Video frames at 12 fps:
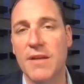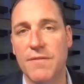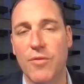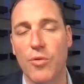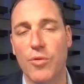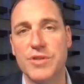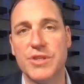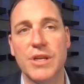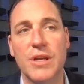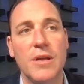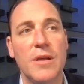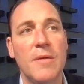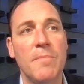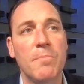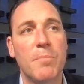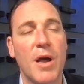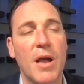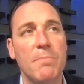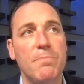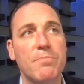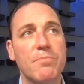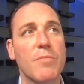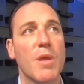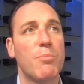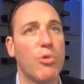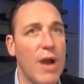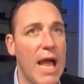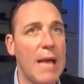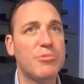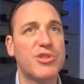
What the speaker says: force, but perhaps